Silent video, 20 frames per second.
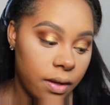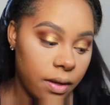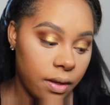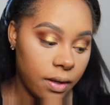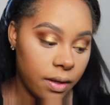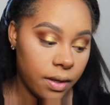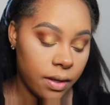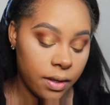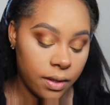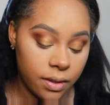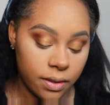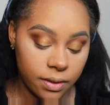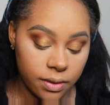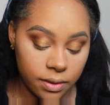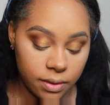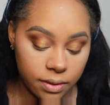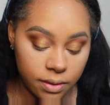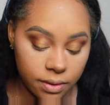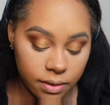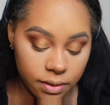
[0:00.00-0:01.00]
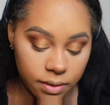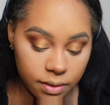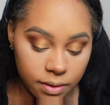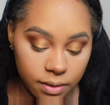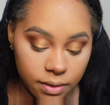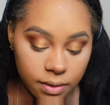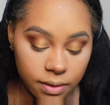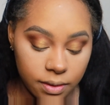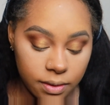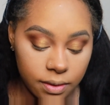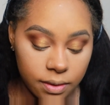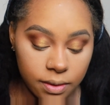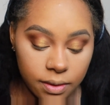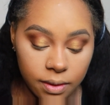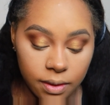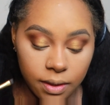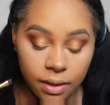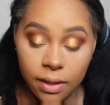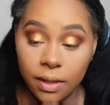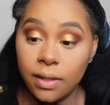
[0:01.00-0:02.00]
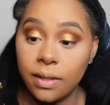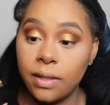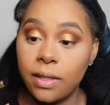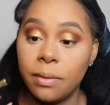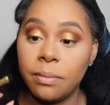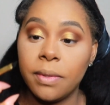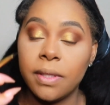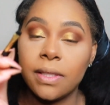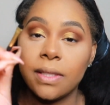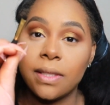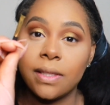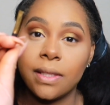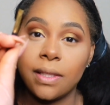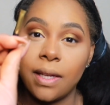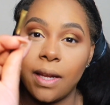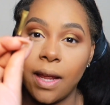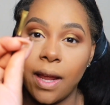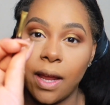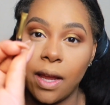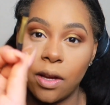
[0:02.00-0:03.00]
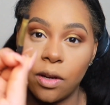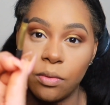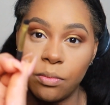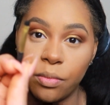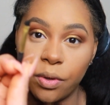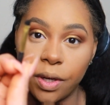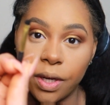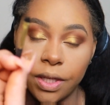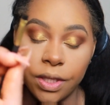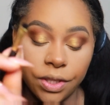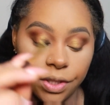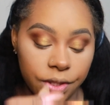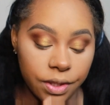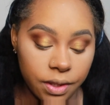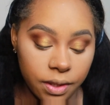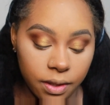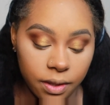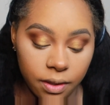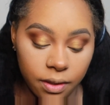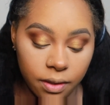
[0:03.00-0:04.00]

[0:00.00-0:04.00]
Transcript: is dip this in an angle brush.